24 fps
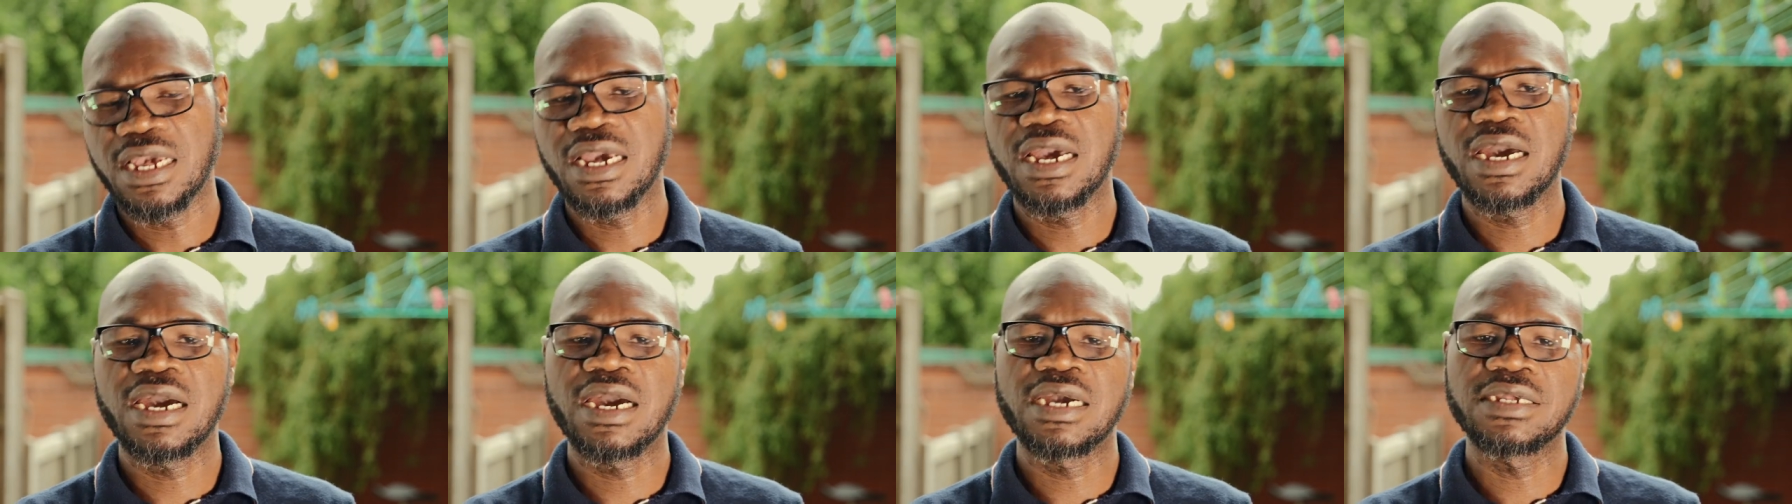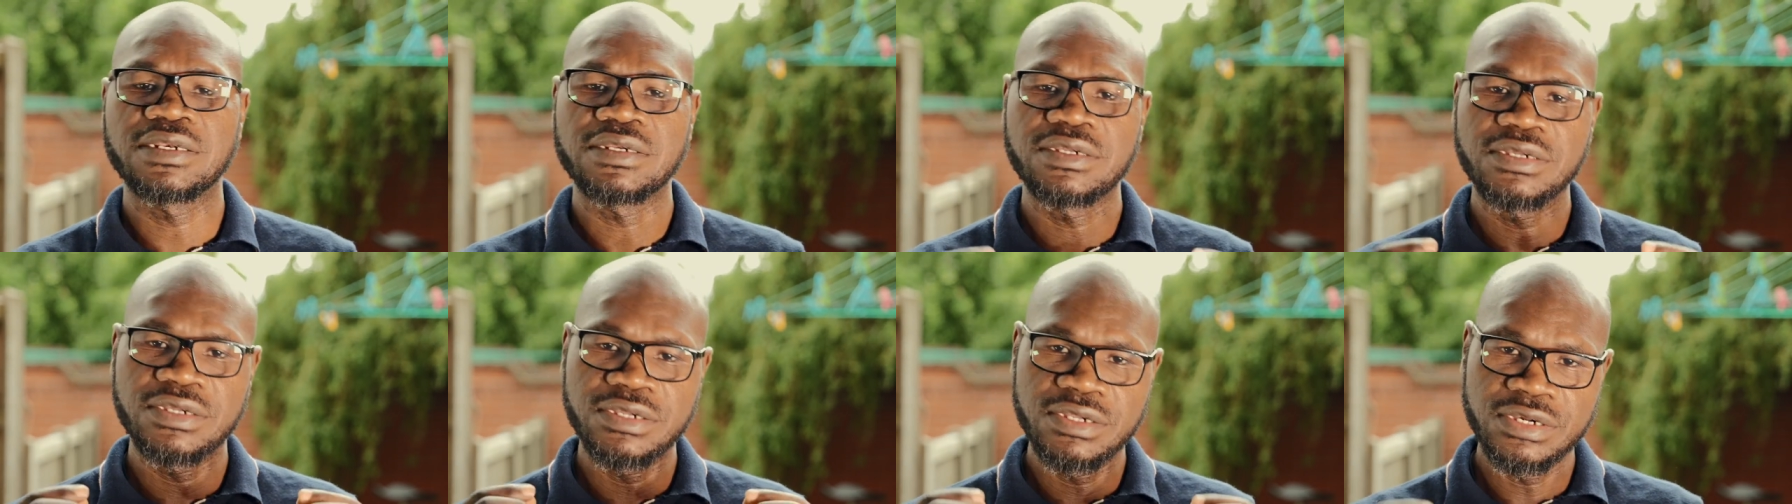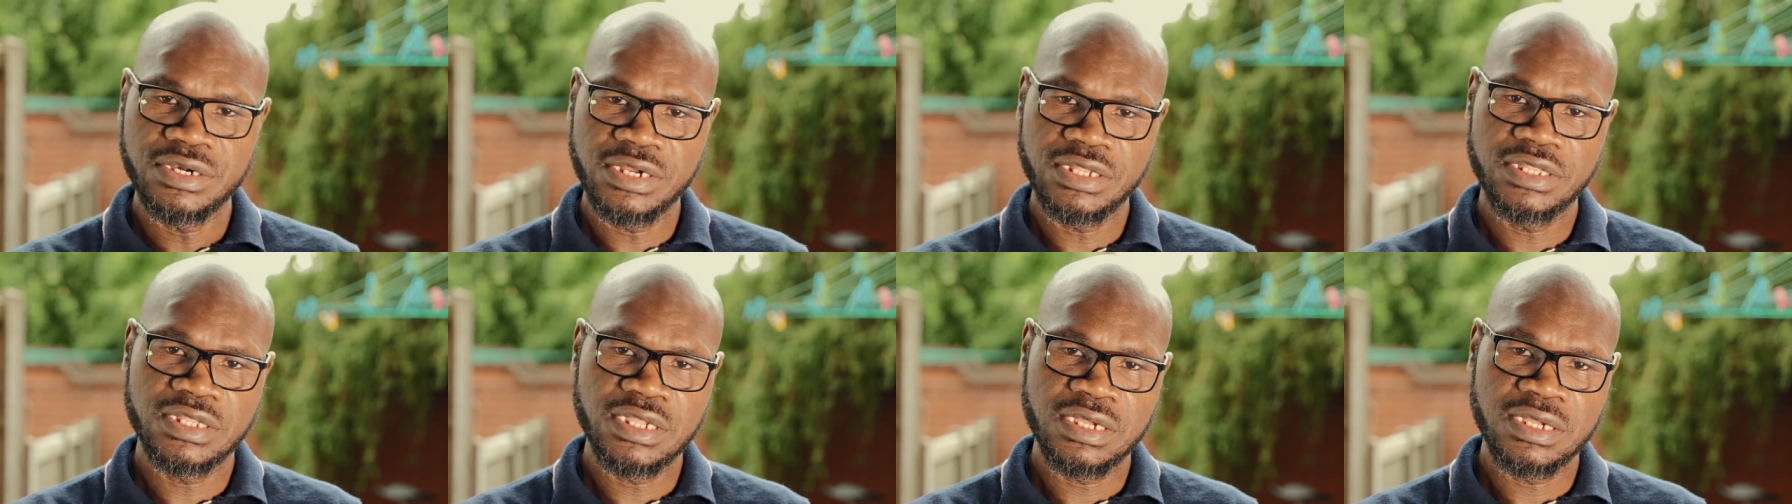and
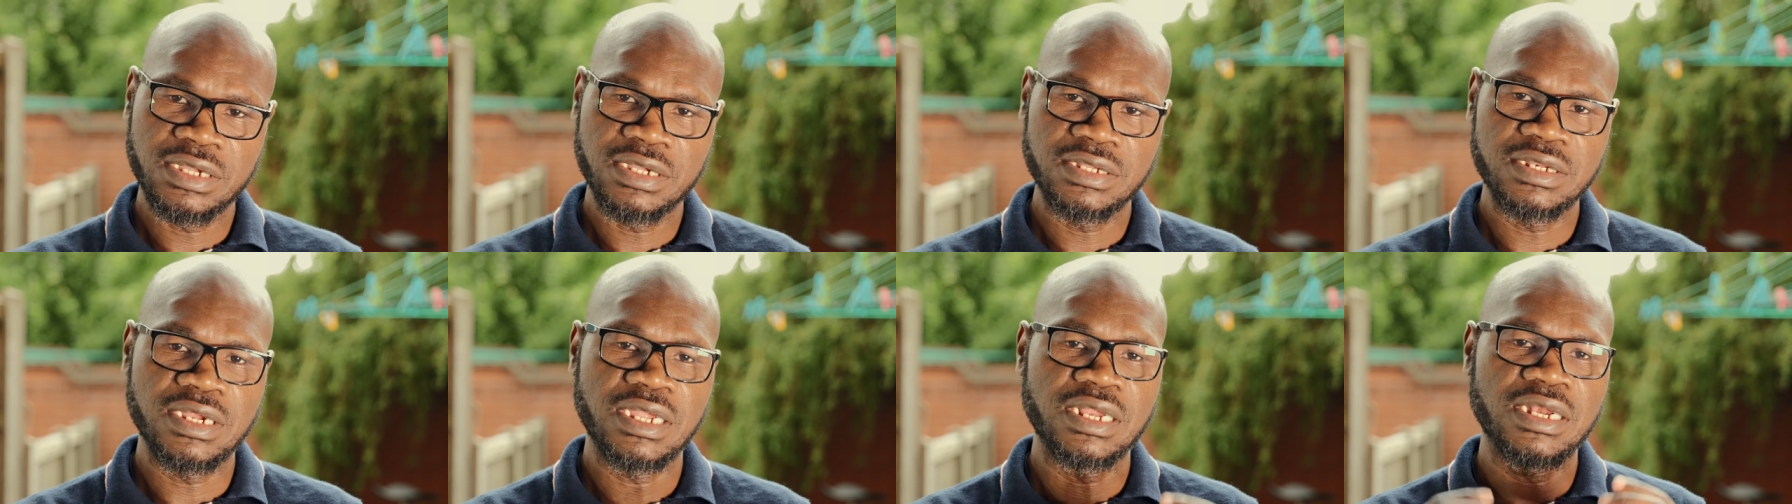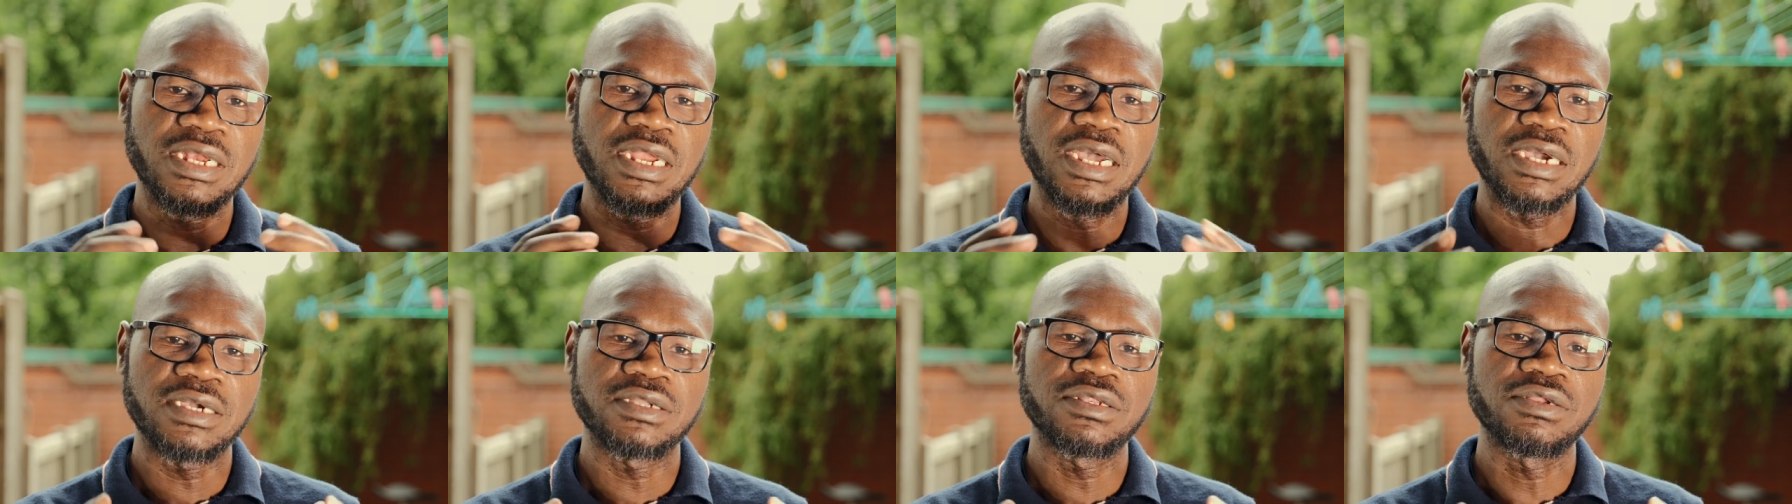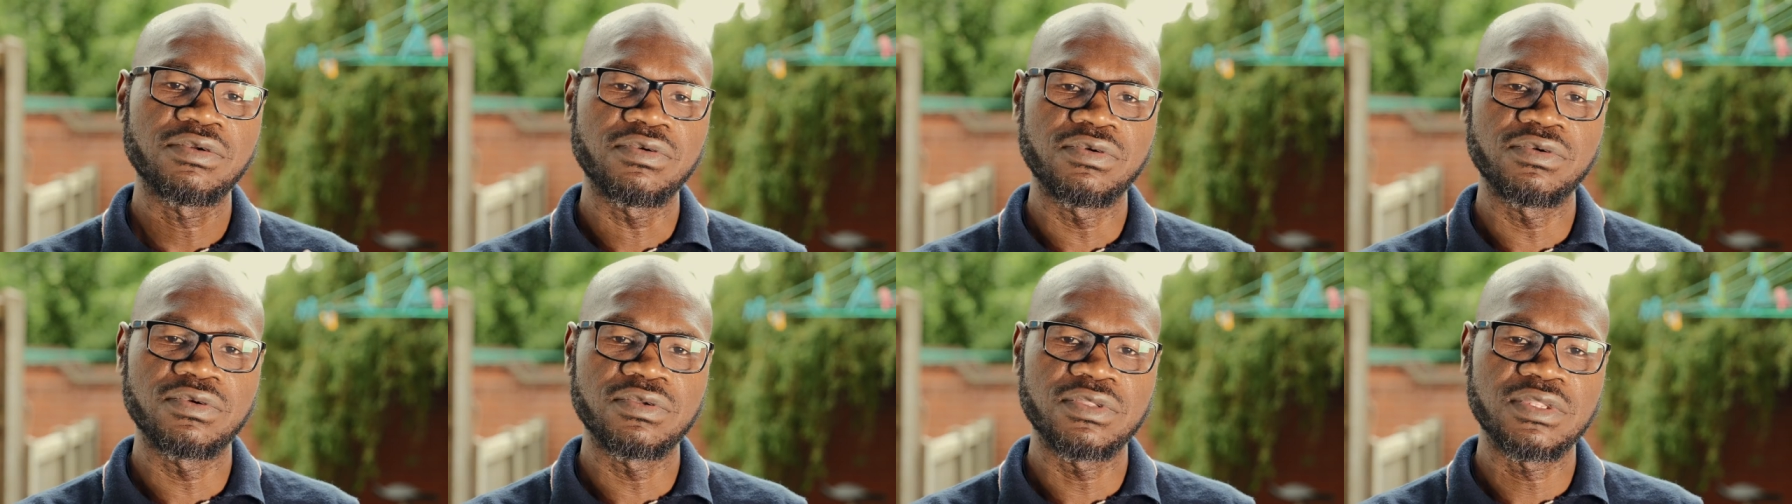greater the
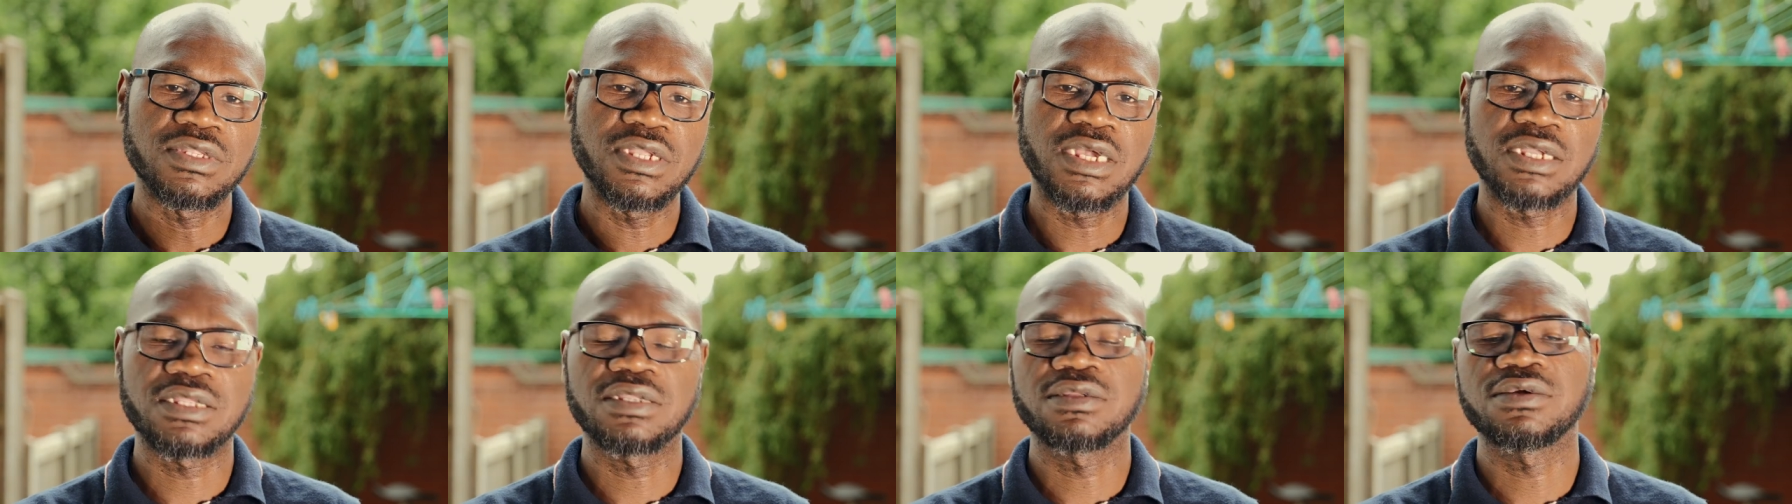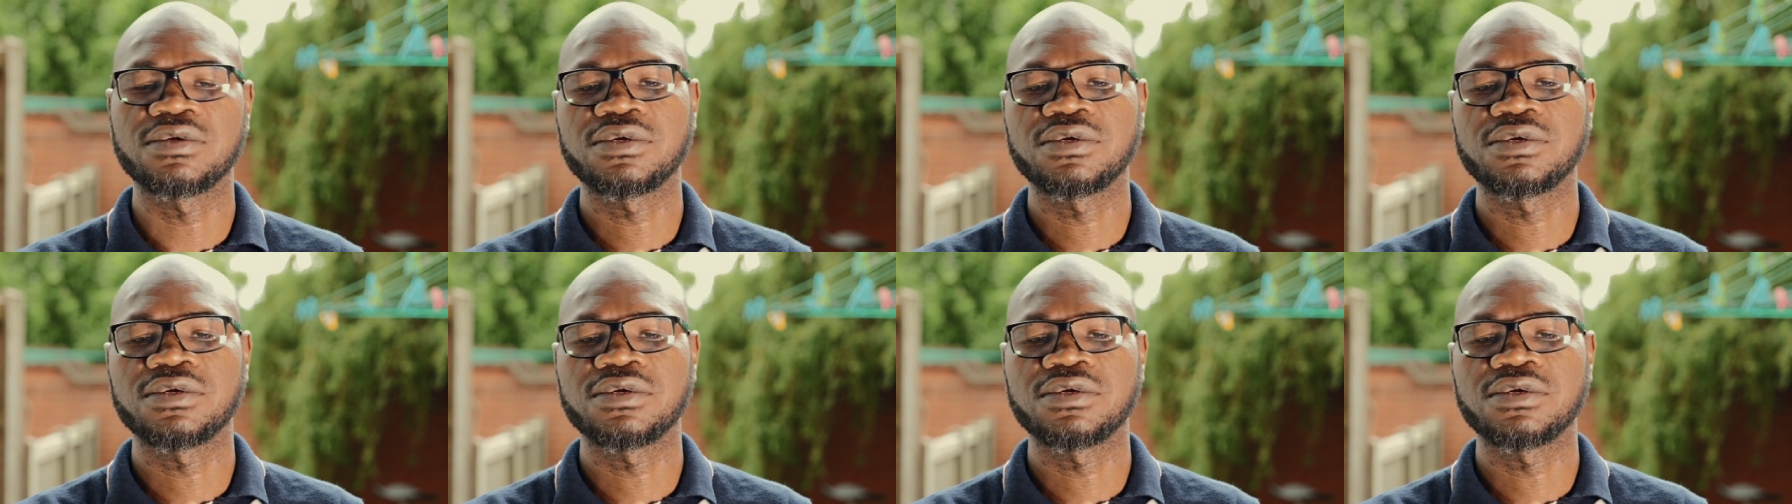likelihood that